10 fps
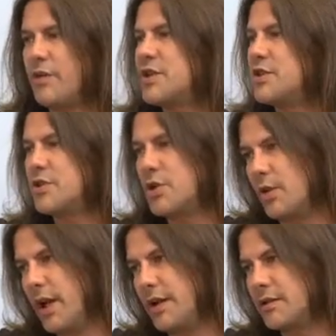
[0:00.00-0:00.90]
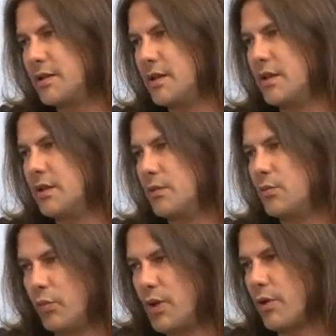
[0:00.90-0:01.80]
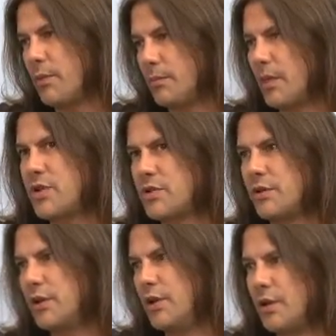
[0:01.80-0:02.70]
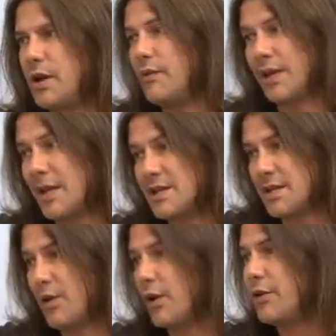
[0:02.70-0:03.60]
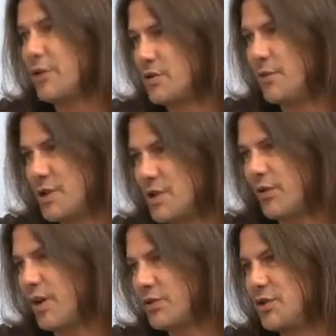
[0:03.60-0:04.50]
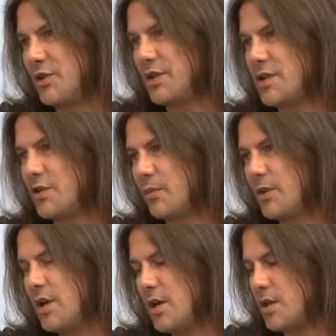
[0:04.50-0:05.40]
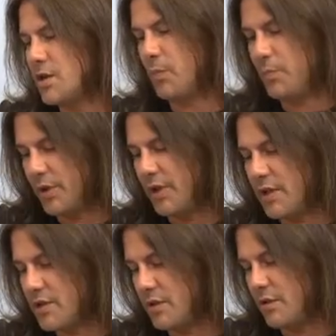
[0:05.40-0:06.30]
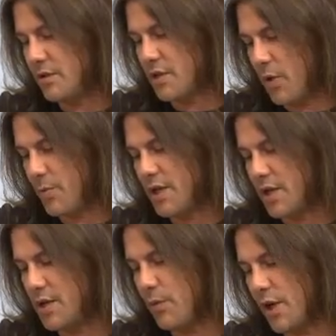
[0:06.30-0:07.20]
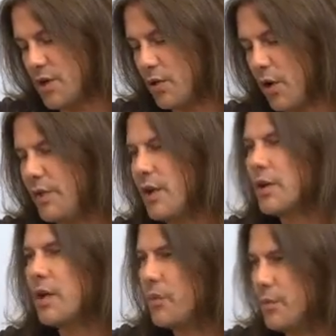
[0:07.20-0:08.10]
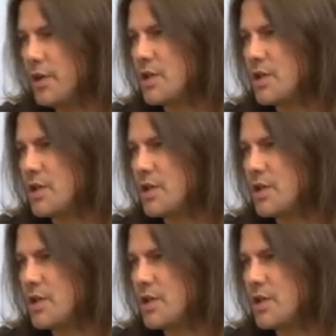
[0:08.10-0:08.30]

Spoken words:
infection too late. We want to make sure that you don't even get to download those malicious files to your desktop. So built into the Smart Protection Network is not only looking for